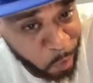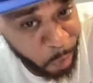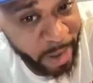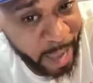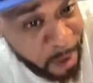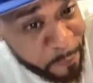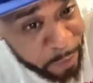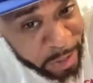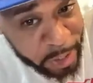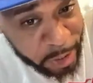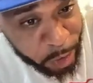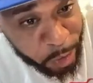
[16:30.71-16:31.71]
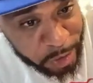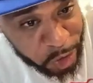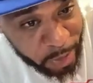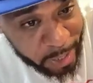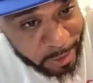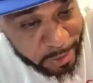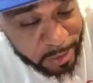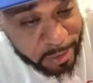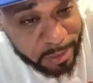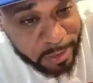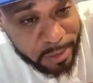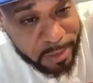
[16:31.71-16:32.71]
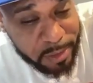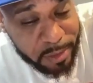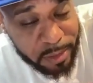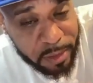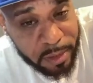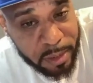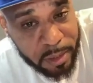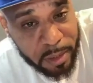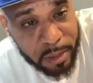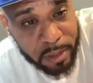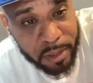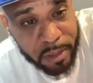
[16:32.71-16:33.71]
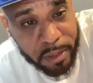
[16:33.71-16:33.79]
Come on, every every street nigga. I mean, every nigga in the street.